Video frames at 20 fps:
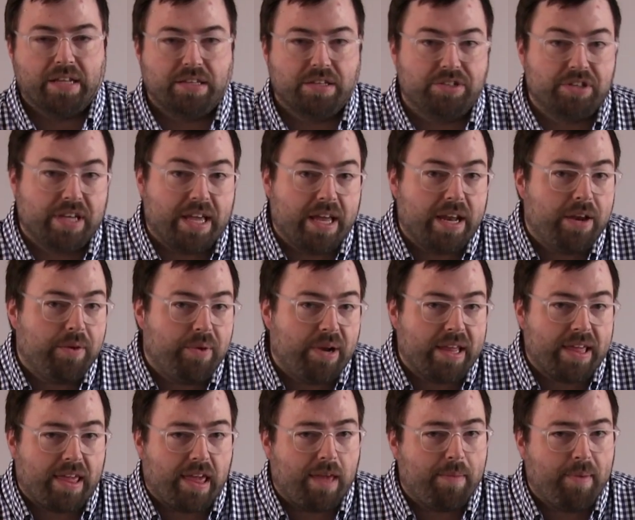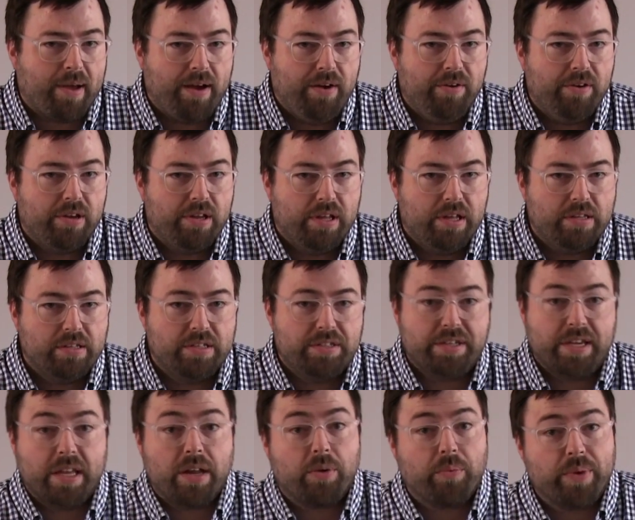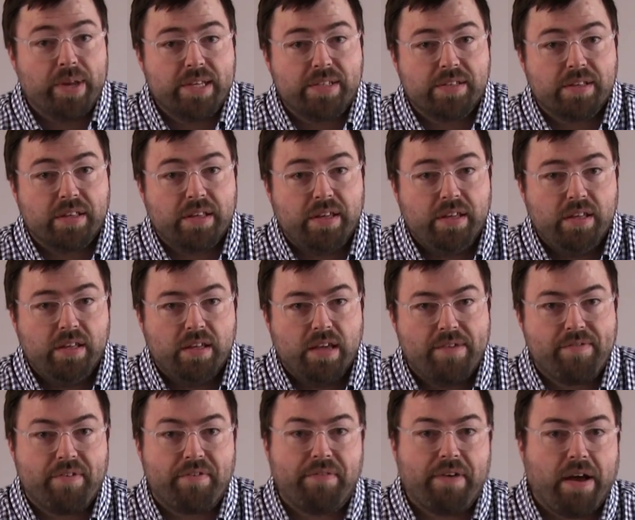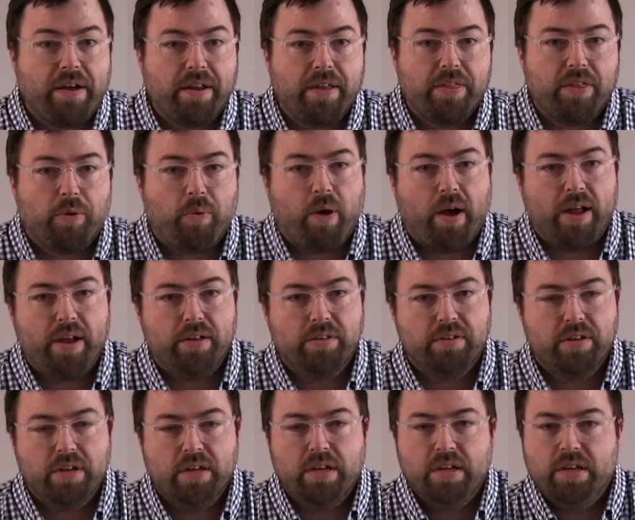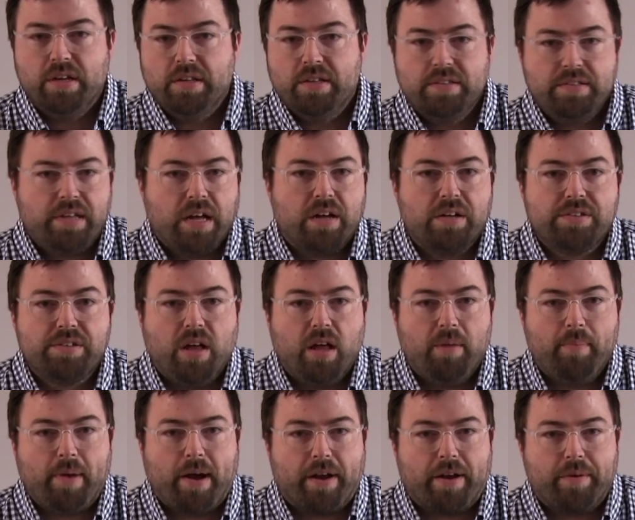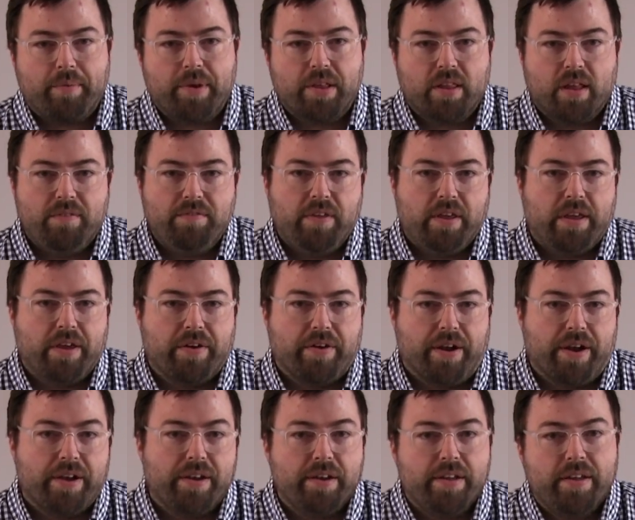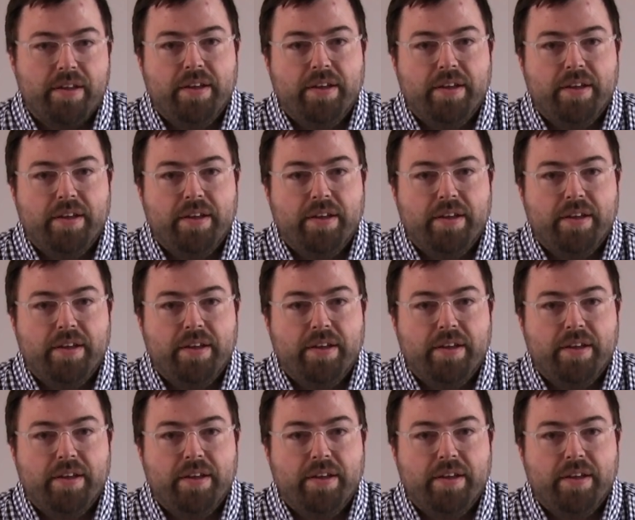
Did you get it when it came out? Did you get it recently? Have you found it in the wild? Tell us all about it. We'd love to hear it.